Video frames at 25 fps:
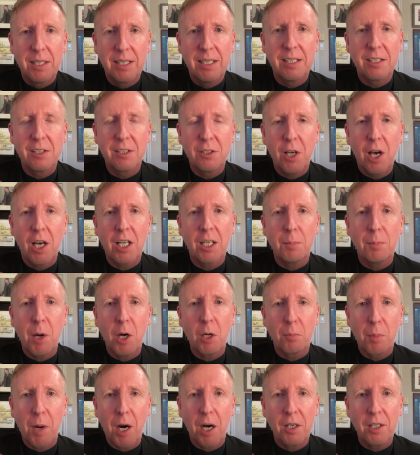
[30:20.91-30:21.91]
It's not
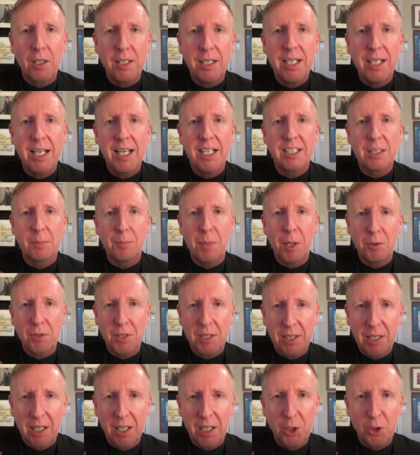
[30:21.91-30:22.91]
about party, it's about
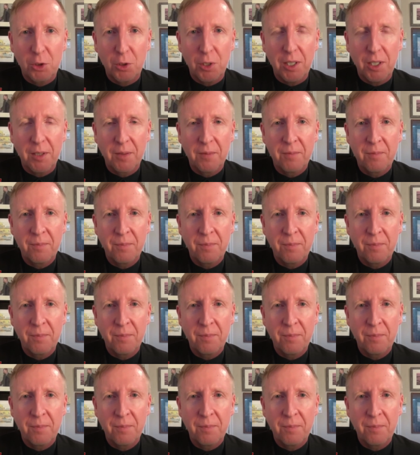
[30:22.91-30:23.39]
the country.